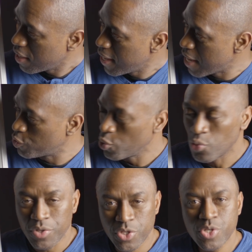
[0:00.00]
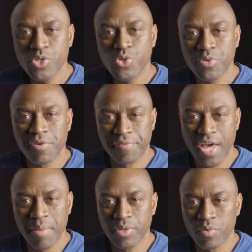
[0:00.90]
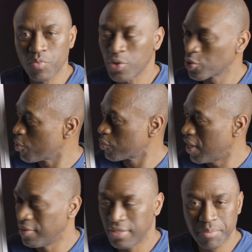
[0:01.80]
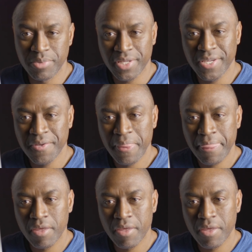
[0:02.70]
As you continue to do your family research and deep digging,